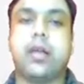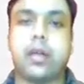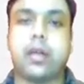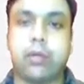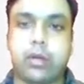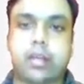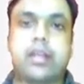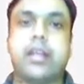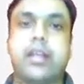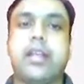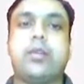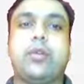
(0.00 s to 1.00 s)
I would again
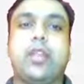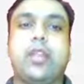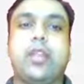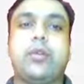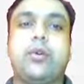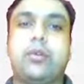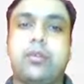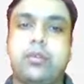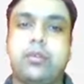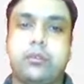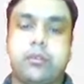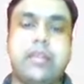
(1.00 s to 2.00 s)
like to tell you,
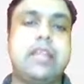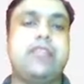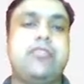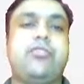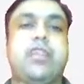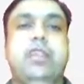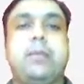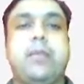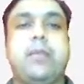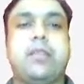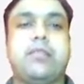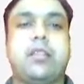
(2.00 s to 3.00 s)
please check the
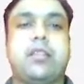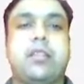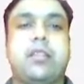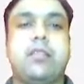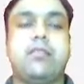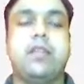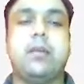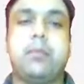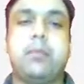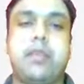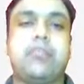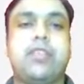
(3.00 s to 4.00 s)
basic things,
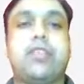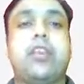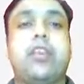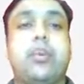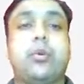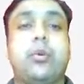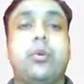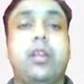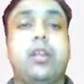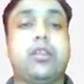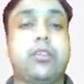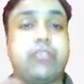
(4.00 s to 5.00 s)
please check the
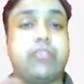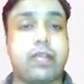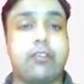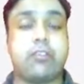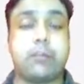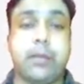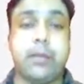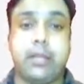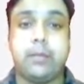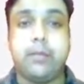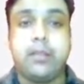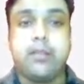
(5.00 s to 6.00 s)
tutorial in which I've explained
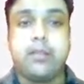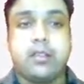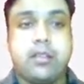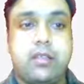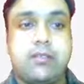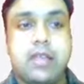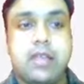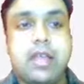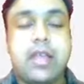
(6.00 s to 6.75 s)
the basic things,